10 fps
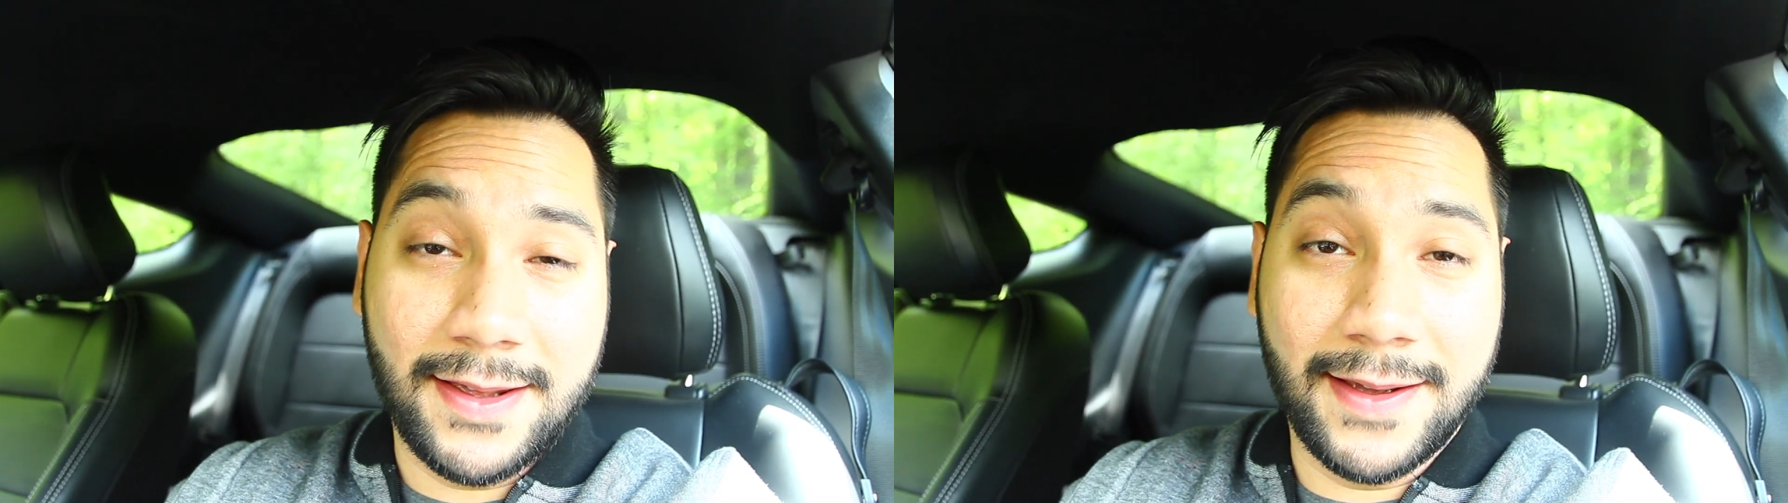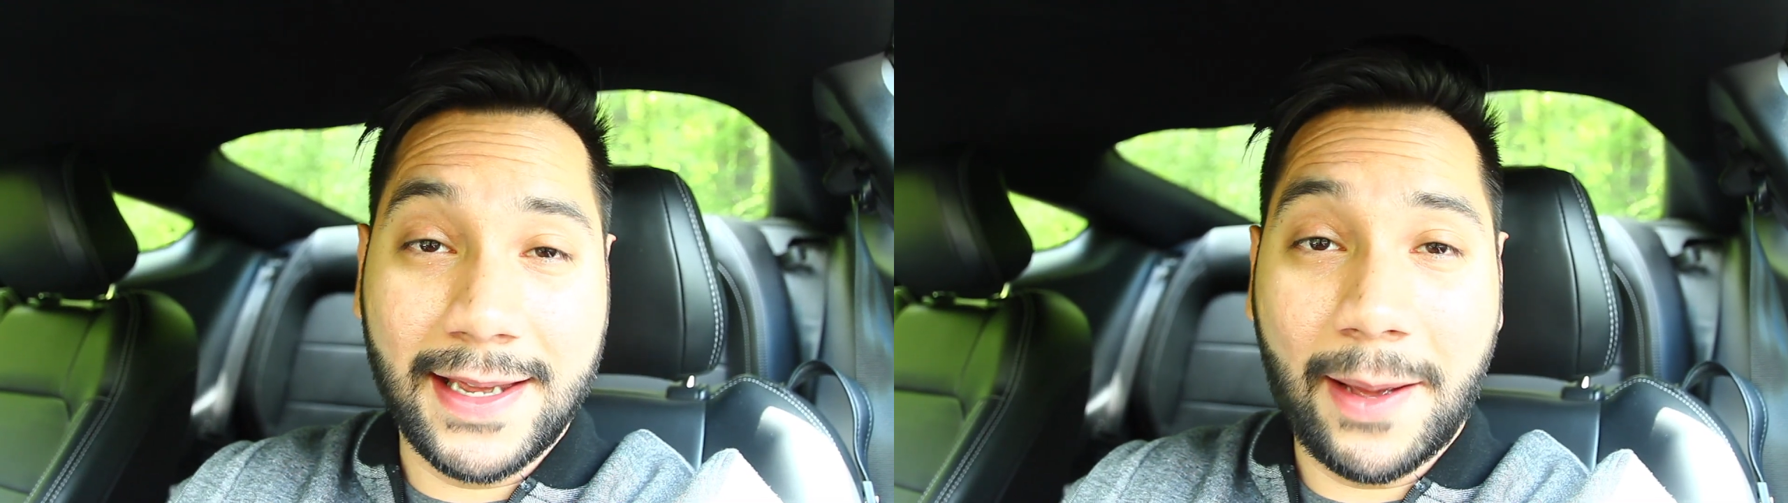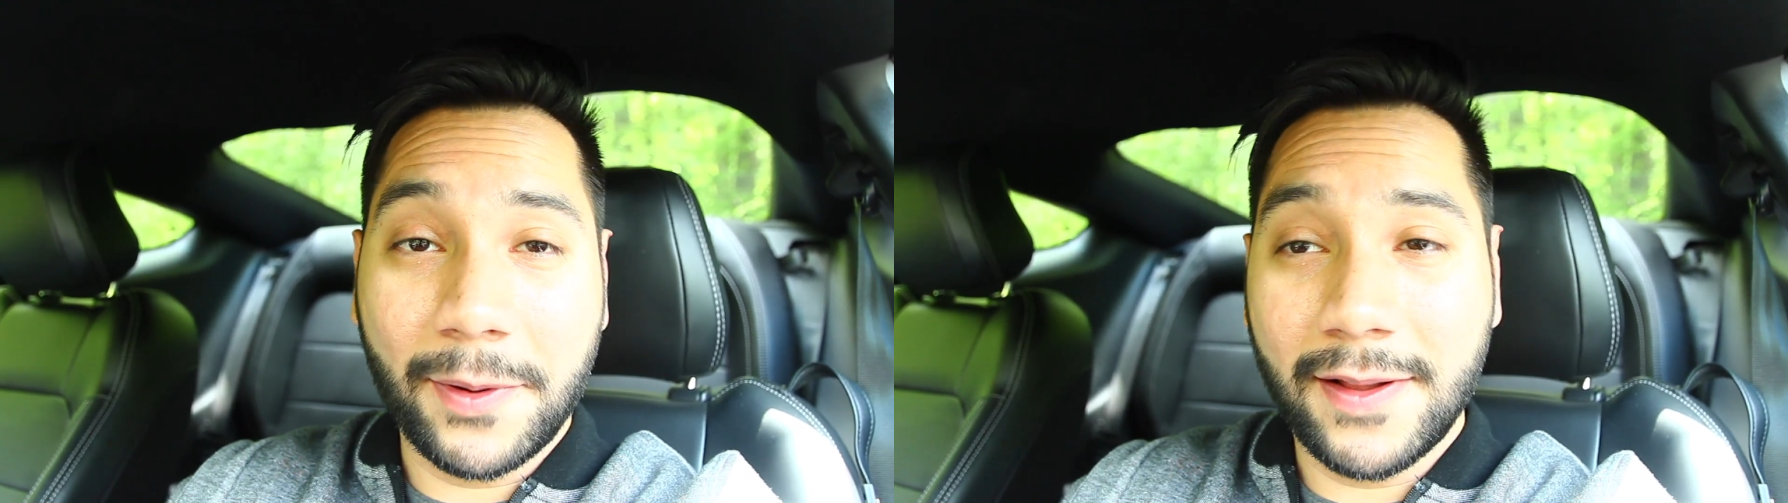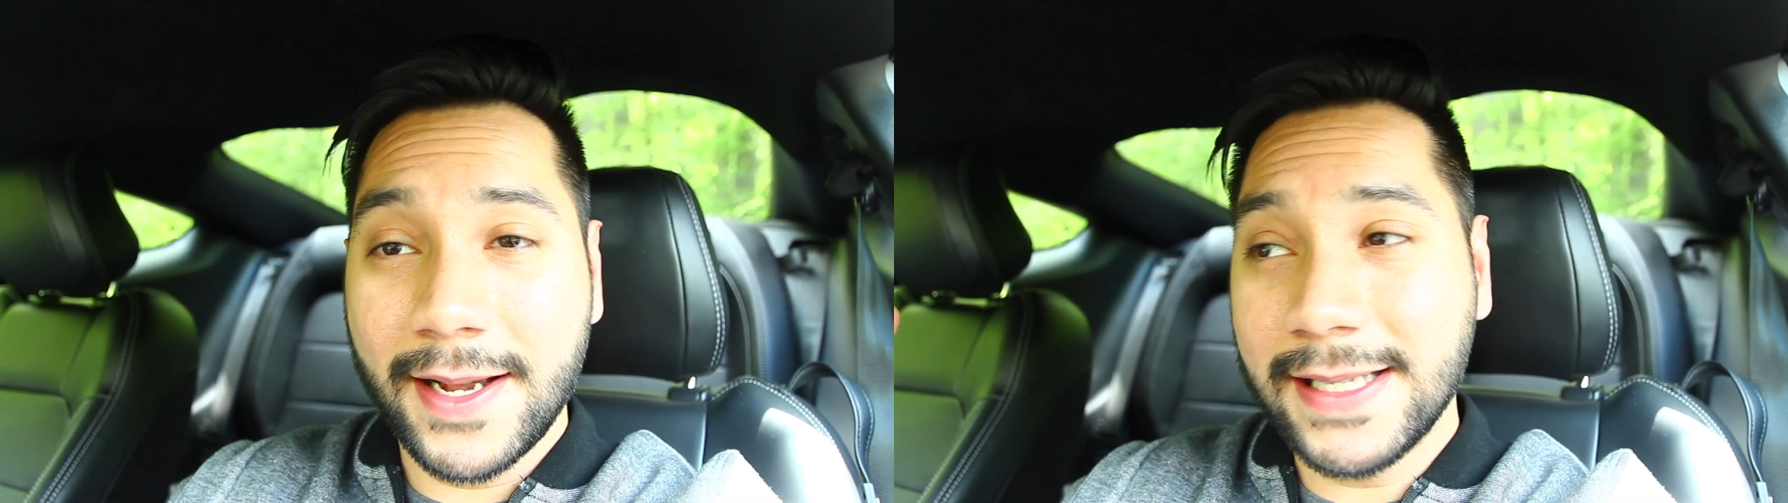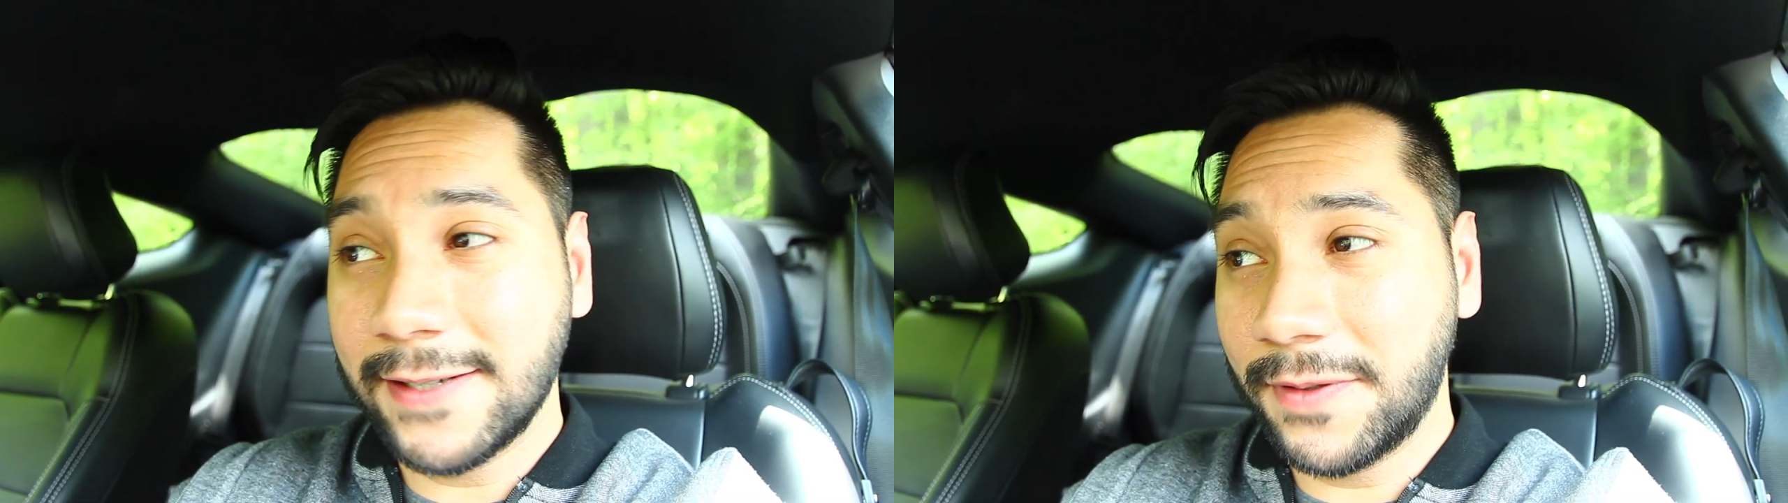You can
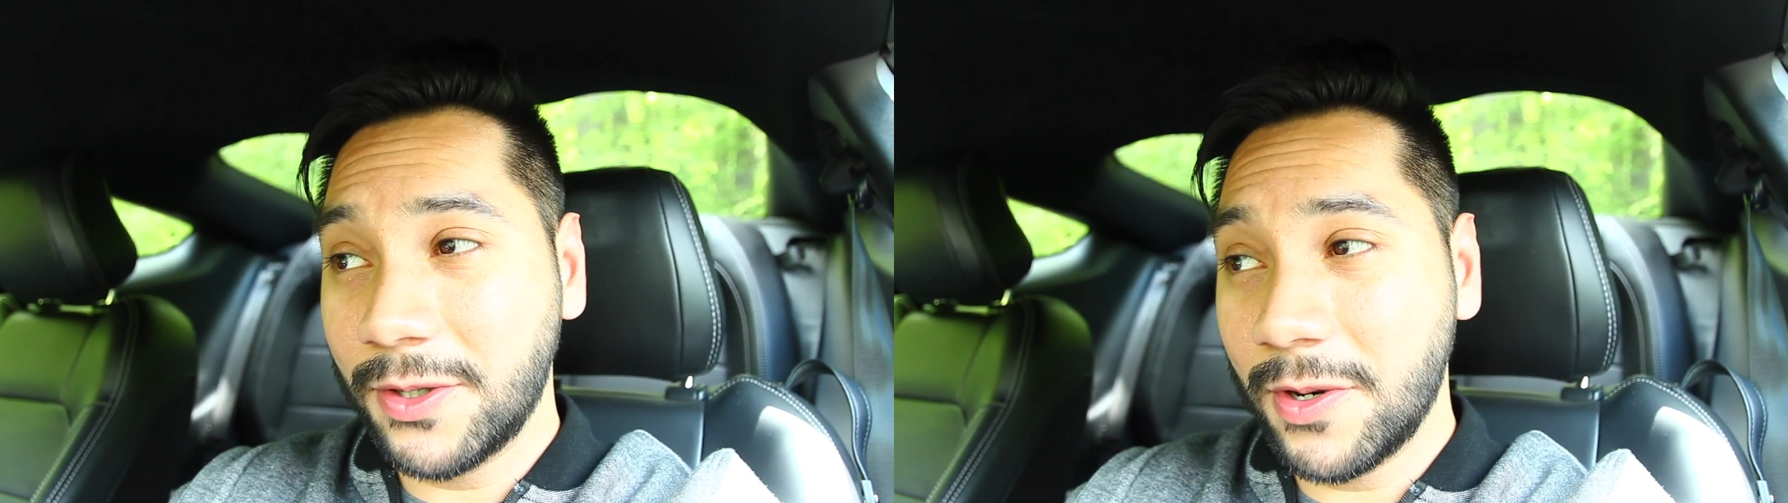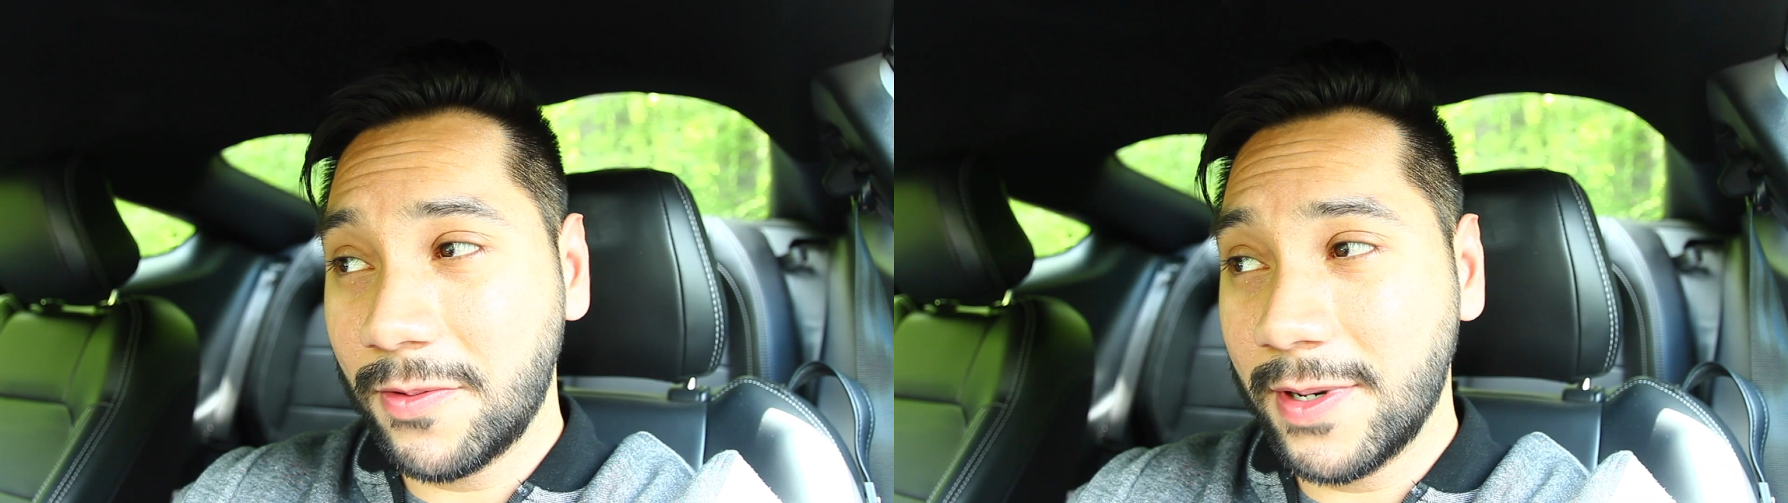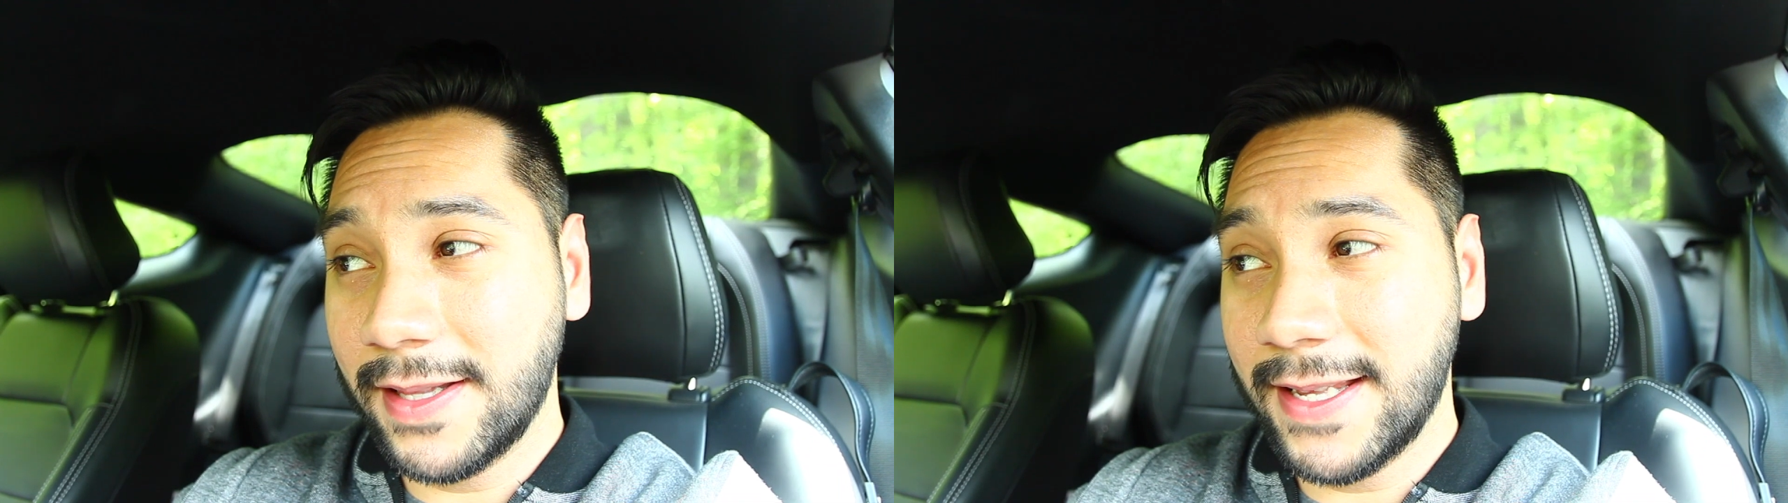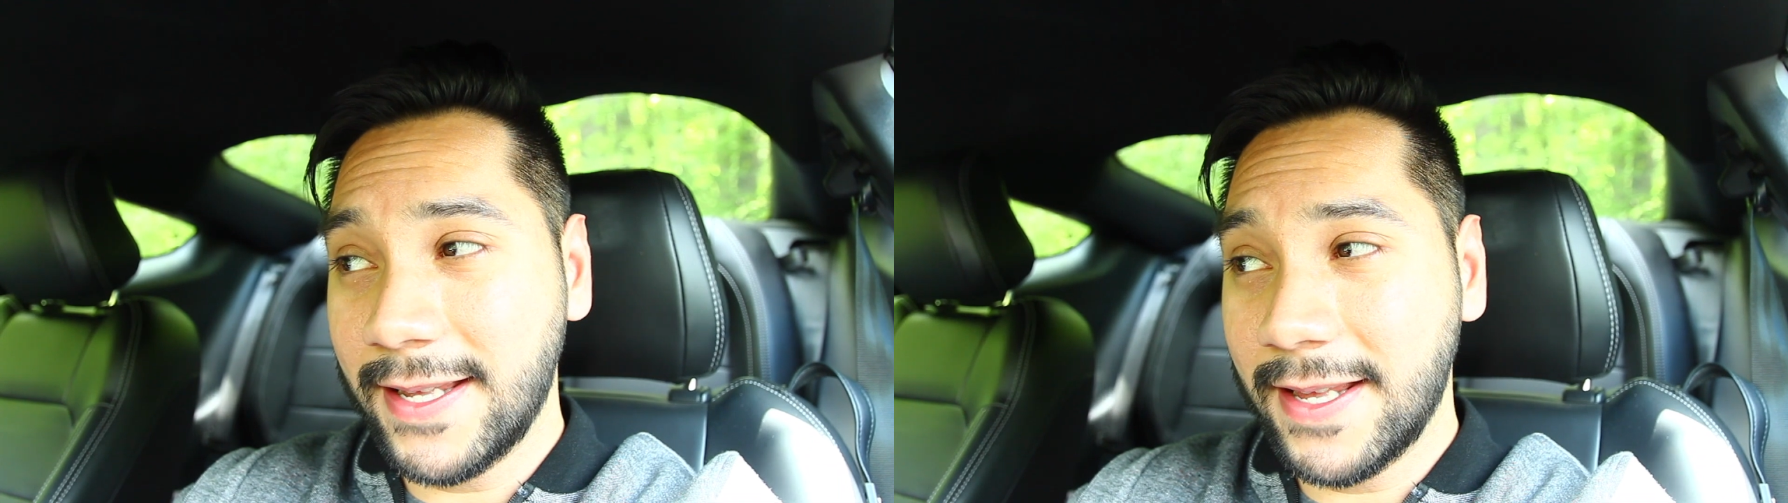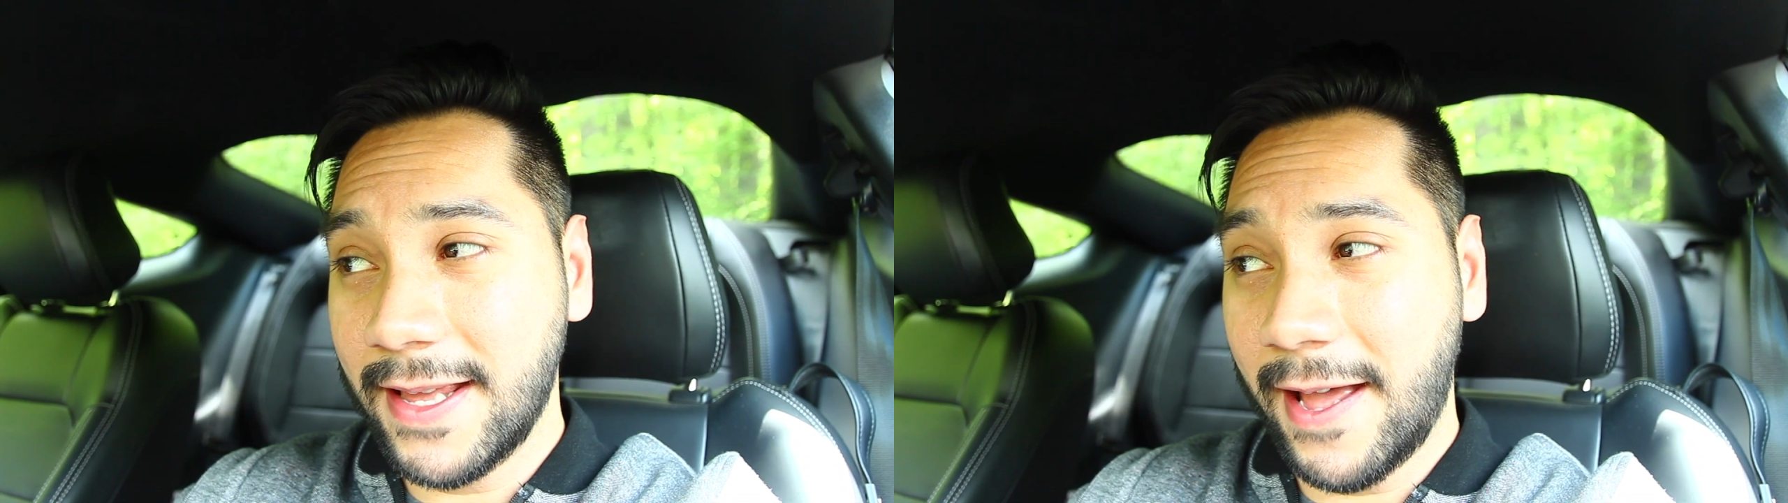capitalize if you don't
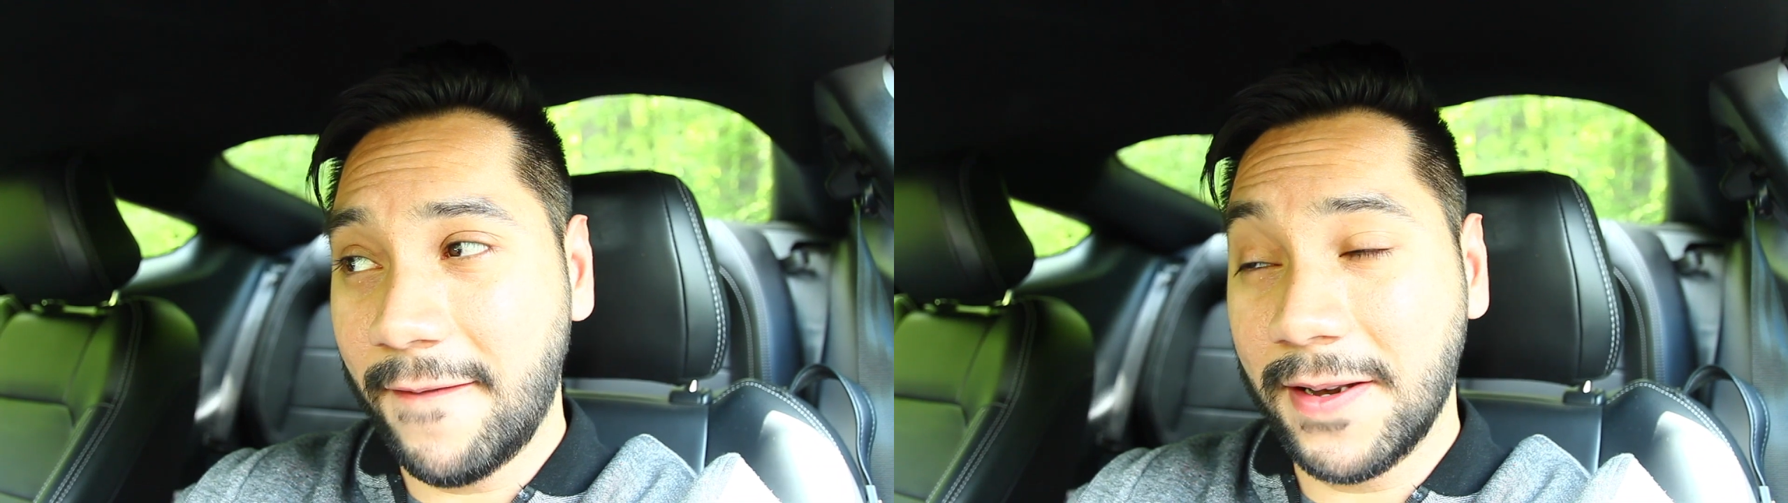really have